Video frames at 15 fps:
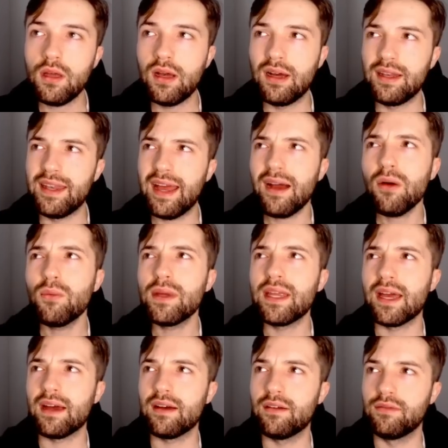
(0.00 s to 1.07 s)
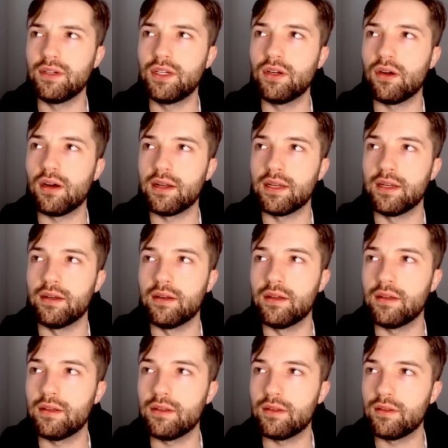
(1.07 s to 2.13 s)
Now we have
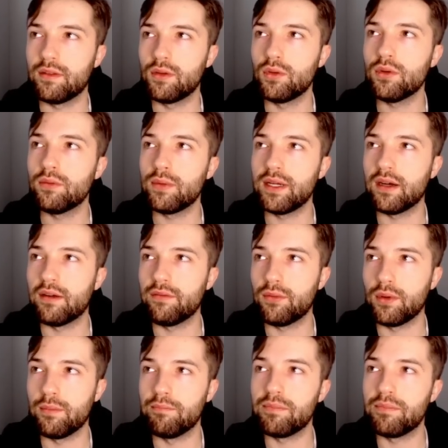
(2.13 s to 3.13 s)
gotten, who have we gotten for him?